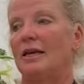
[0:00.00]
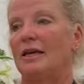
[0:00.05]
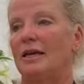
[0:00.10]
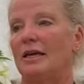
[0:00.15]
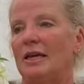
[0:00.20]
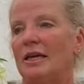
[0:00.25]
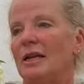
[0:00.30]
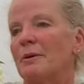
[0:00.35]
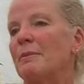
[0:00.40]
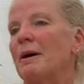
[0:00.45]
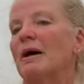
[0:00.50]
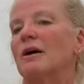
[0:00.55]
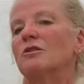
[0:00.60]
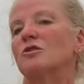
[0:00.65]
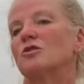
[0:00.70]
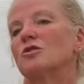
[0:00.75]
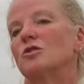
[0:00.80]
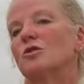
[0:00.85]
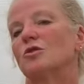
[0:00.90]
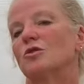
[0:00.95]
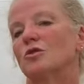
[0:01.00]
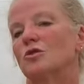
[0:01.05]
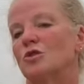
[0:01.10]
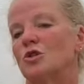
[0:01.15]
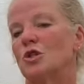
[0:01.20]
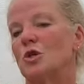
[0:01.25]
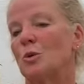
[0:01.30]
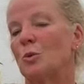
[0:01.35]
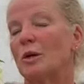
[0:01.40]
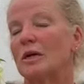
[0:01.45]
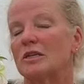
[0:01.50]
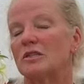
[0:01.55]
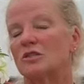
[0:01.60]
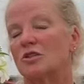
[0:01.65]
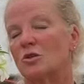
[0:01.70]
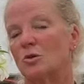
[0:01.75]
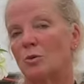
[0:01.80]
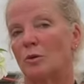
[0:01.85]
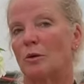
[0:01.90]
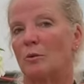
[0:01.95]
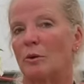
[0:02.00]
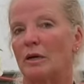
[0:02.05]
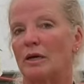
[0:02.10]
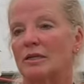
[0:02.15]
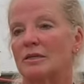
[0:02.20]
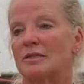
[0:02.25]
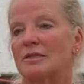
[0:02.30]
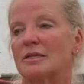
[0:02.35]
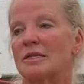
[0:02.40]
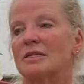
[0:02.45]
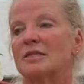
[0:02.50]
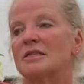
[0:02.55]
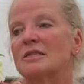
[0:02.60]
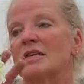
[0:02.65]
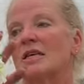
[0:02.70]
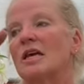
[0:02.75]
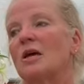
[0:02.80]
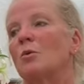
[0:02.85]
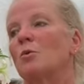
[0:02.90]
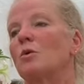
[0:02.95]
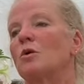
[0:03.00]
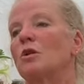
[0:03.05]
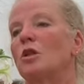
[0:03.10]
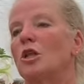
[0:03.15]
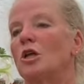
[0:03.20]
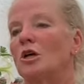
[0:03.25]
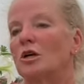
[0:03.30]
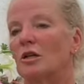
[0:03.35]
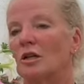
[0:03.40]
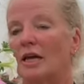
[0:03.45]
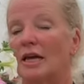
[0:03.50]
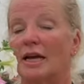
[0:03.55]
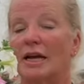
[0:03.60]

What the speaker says: in about 2 weeks to 3 weeks, this thing will look like